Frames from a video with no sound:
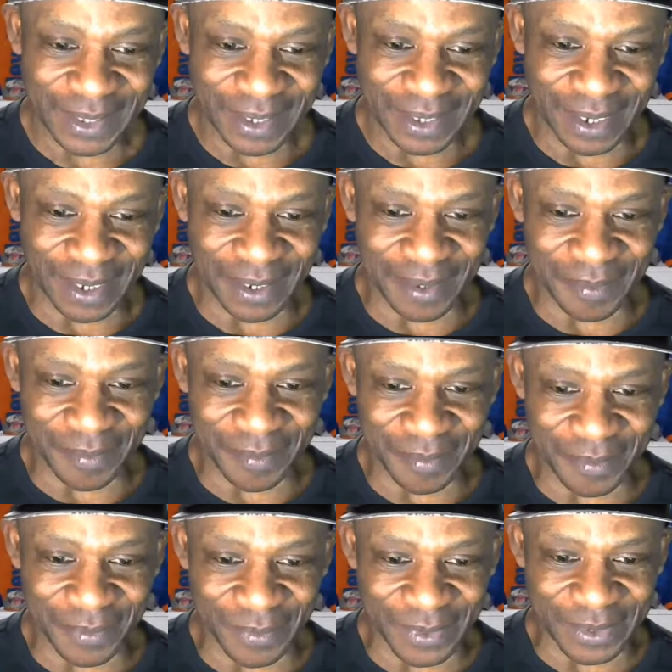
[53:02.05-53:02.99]

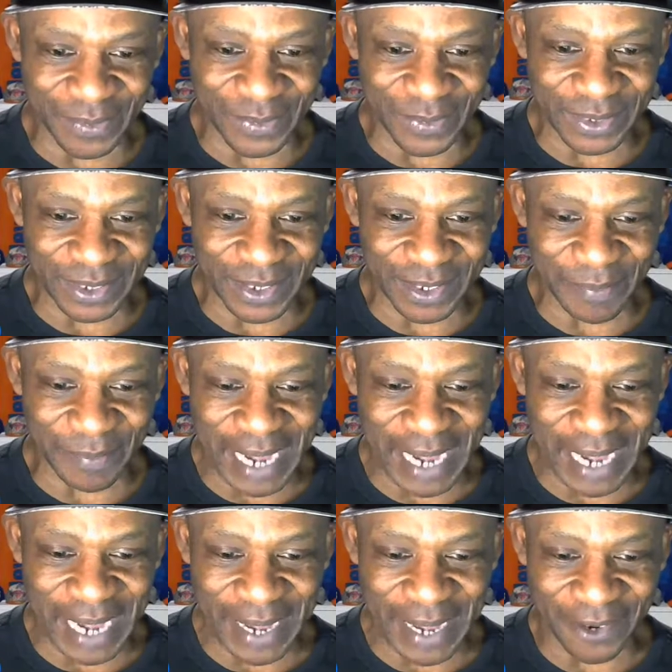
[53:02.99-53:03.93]
What's going to
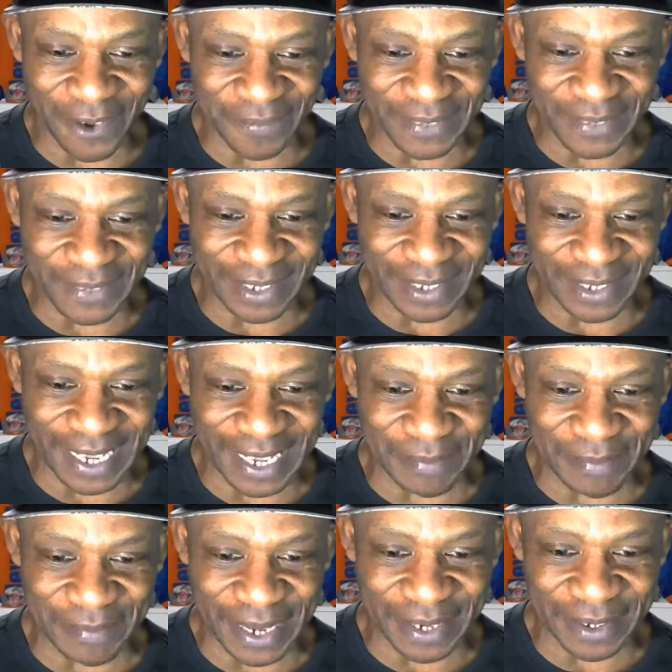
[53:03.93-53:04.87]
pop out off there today,
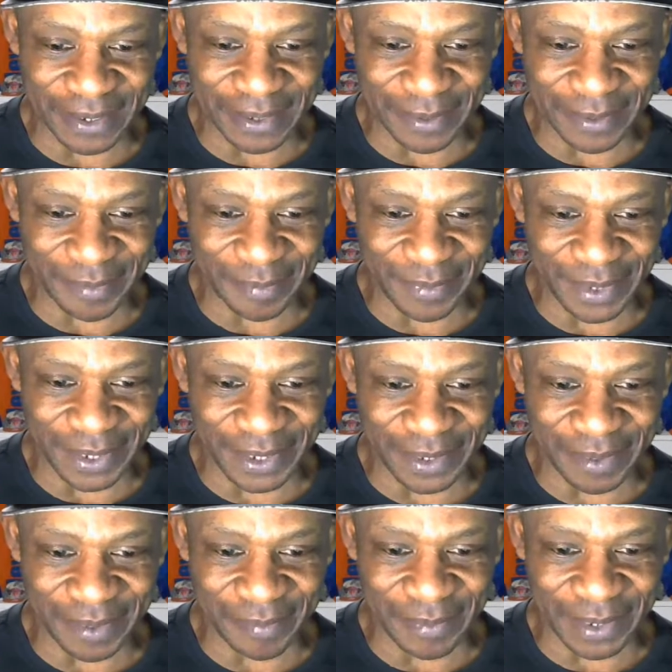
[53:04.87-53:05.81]
man.
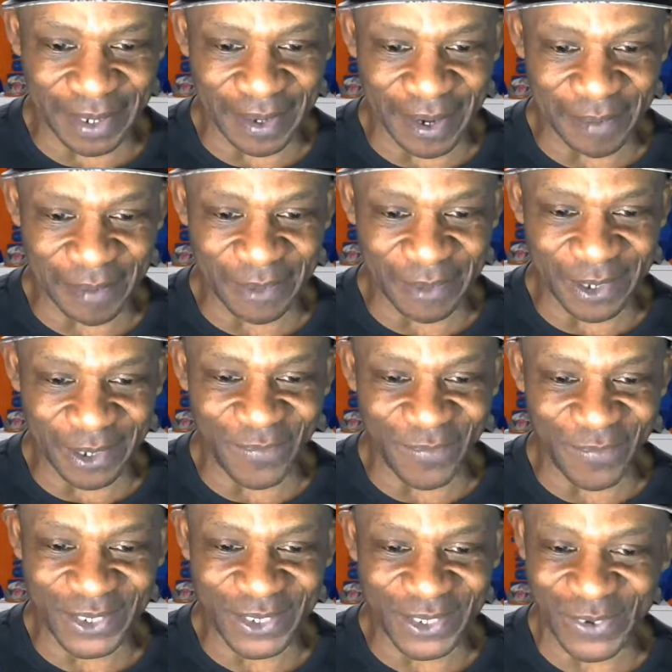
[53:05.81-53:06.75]
But I'm looking
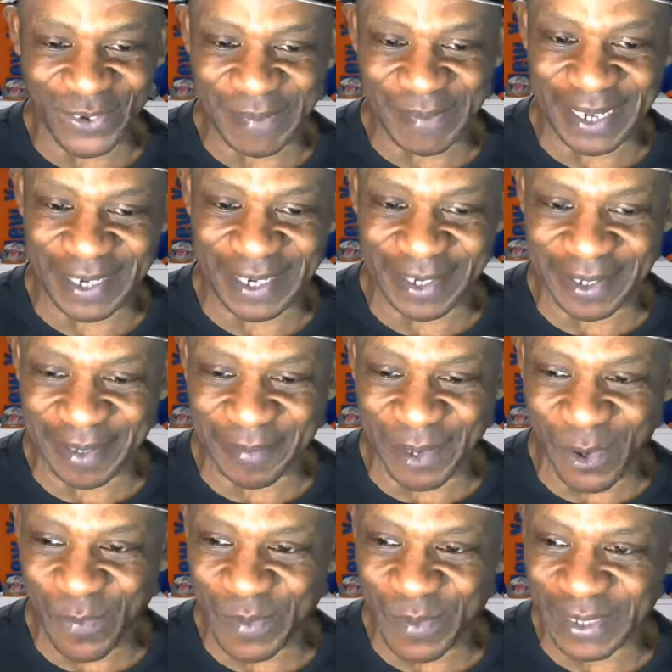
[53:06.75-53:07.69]
forward to it, man. And I'm
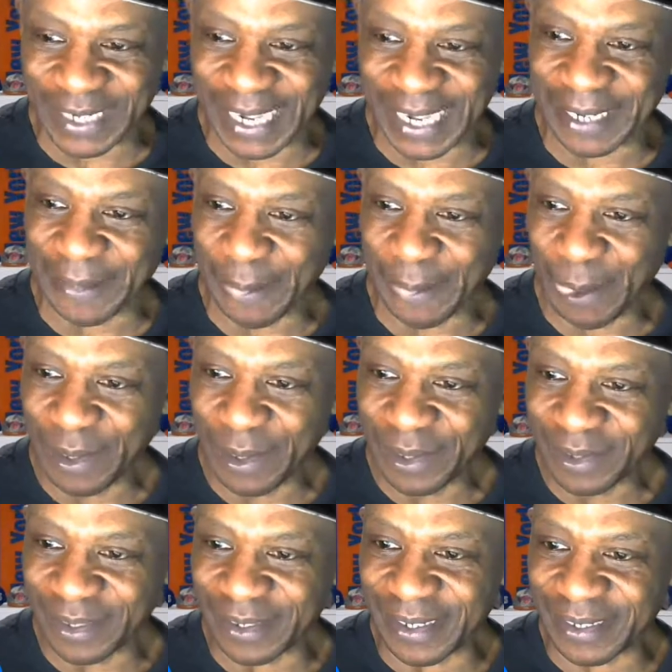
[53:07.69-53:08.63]
hoping that
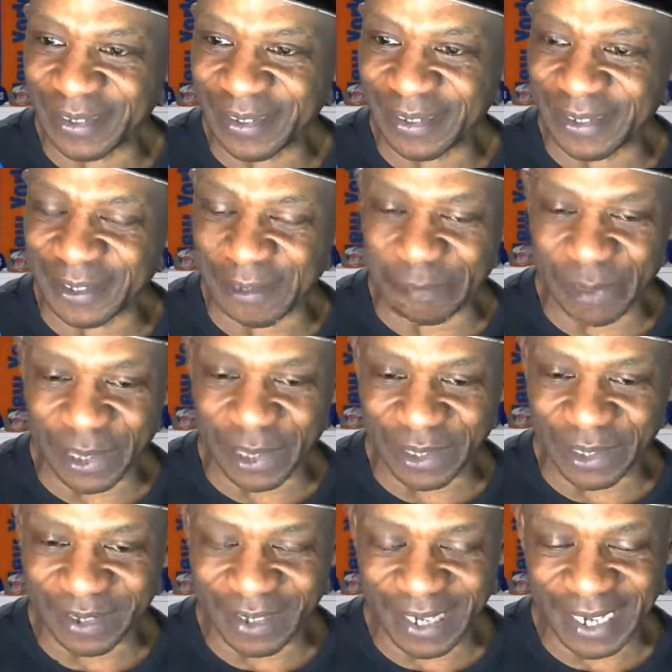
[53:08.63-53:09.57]
the Knicks is in a
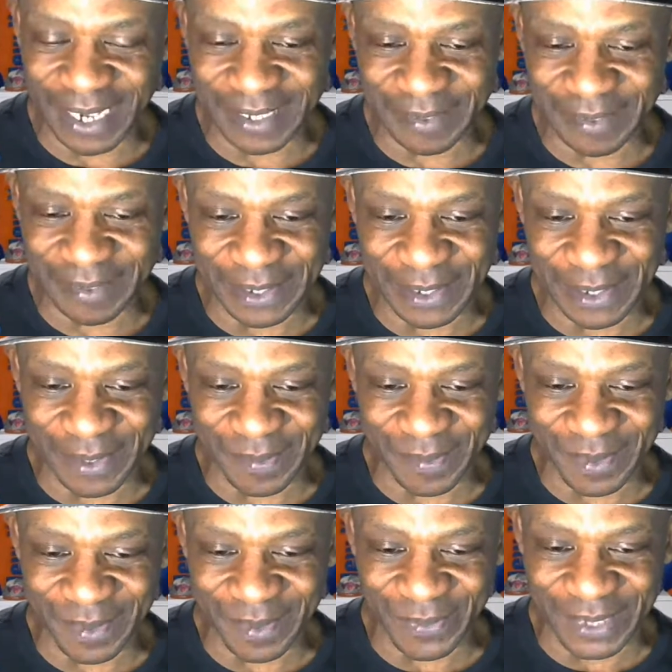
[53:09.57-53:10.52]
punch tonight,
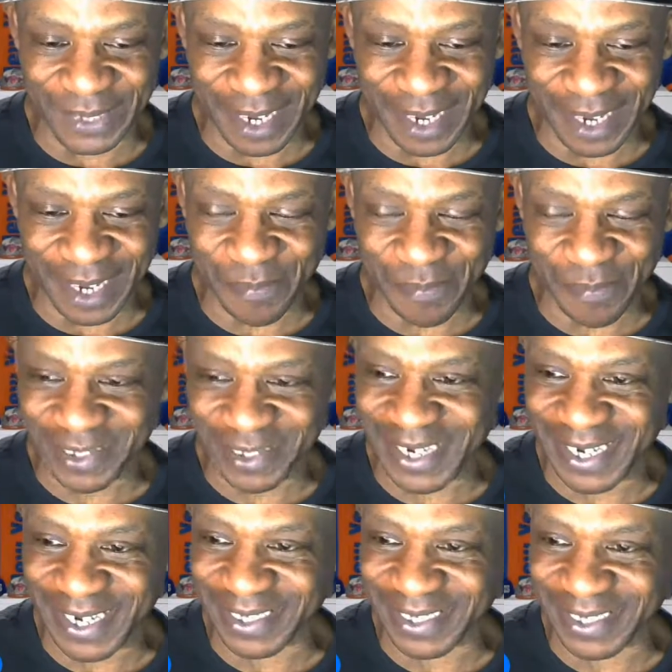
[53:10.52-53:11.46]
and we got a punch a
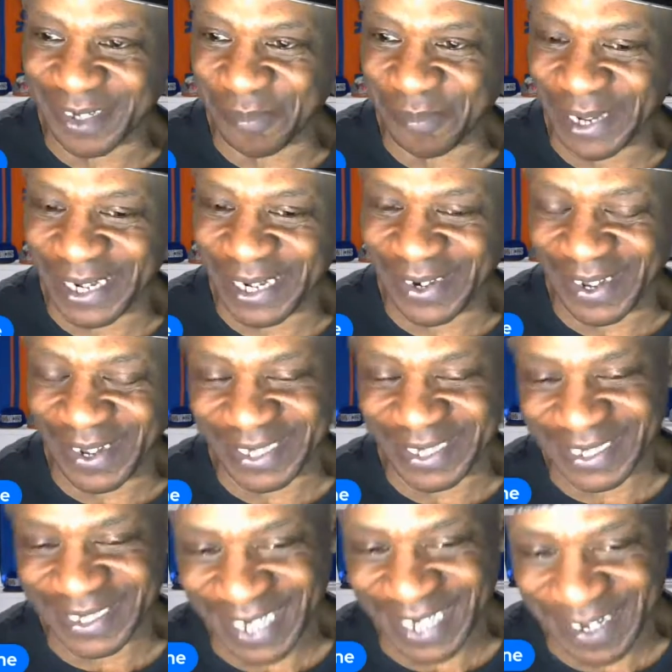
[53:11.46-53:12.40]
chance to get the player out
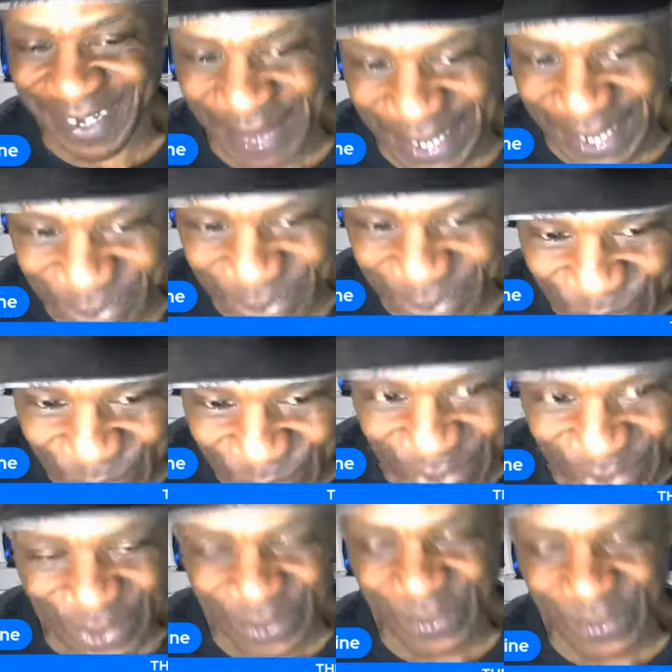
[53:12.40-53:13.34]
there tonight, man. So we're
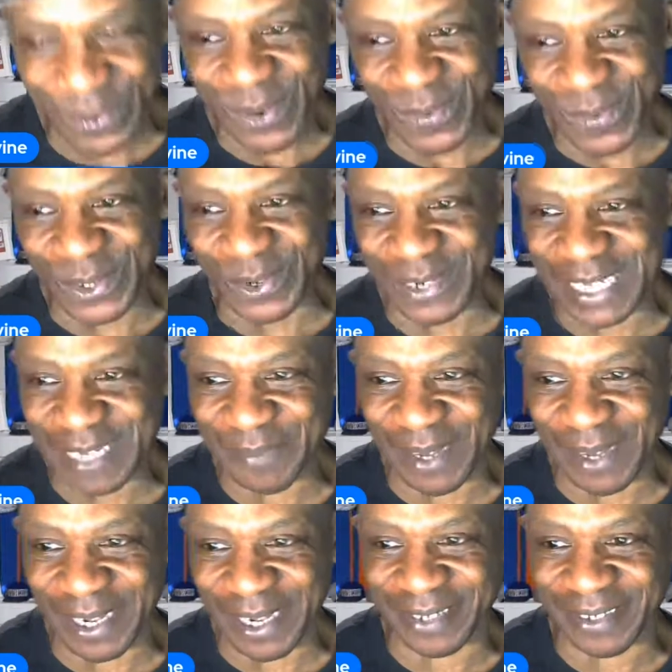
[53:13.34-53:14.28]
gonna keep,
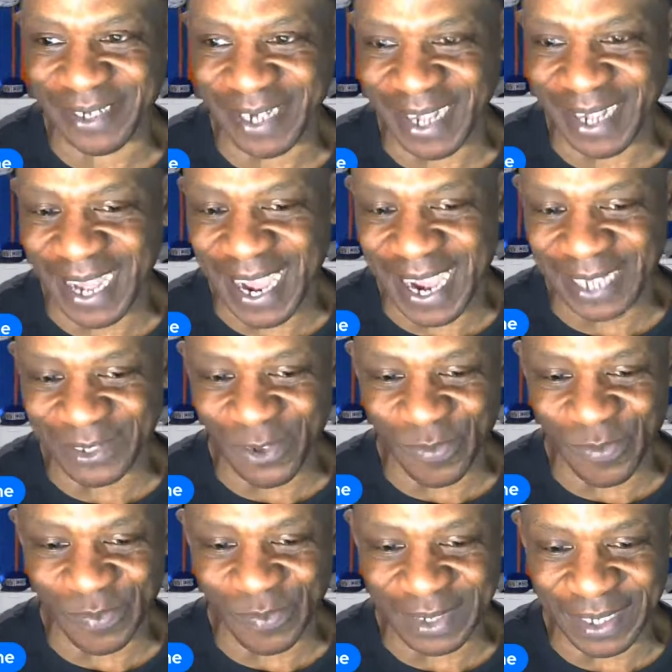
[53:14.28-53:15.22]
like I said, our eyes
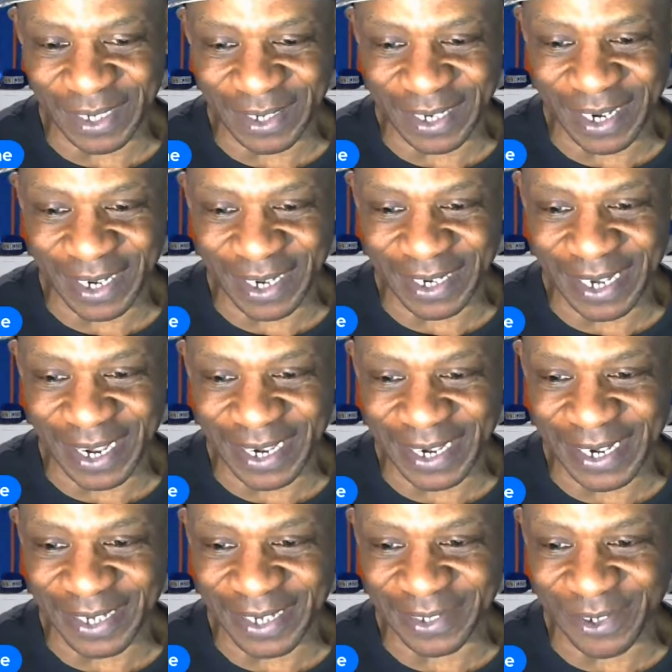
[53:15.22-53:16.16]
open and
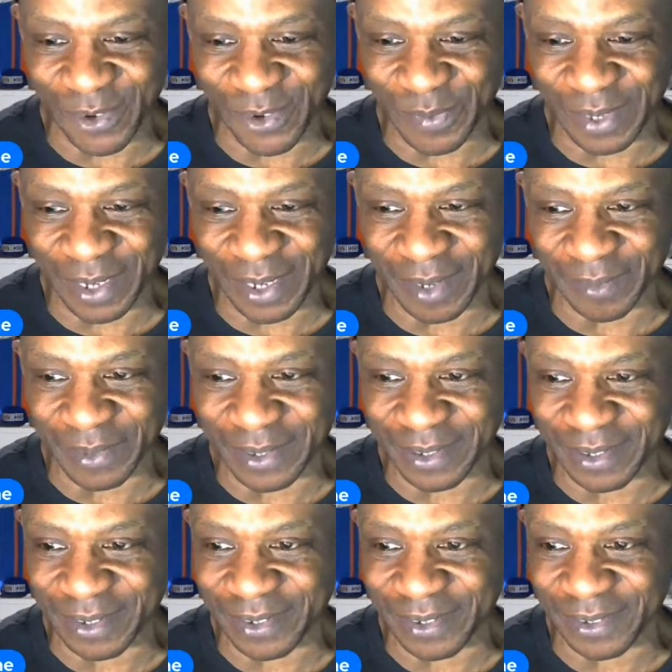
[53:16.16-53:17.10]
our ears open,
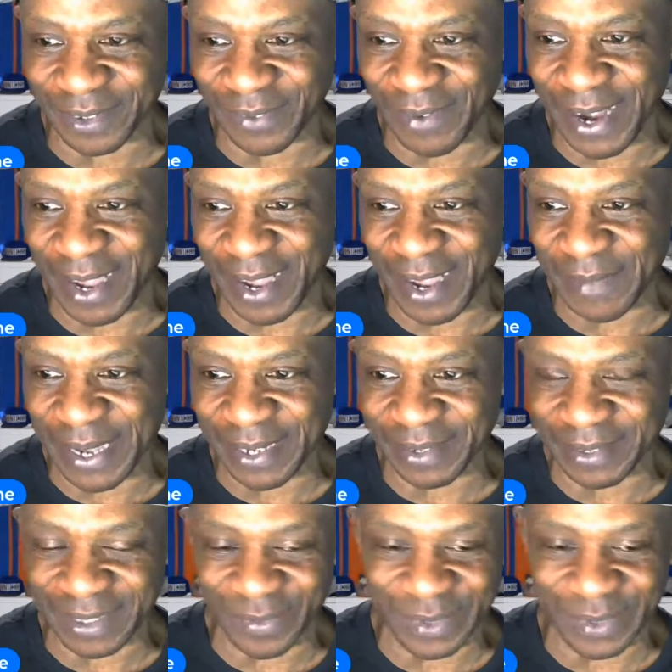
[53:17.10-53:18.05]
listening to the ground, man,
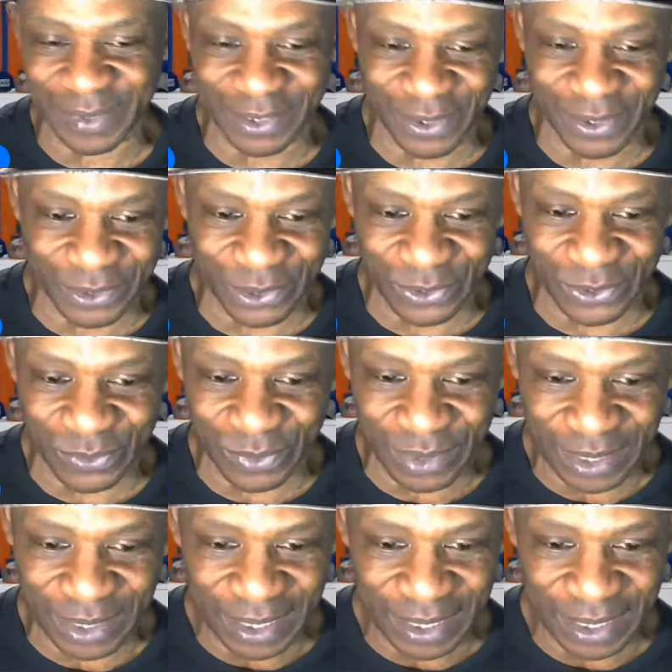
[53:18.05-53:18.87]
and see what it's gonna do.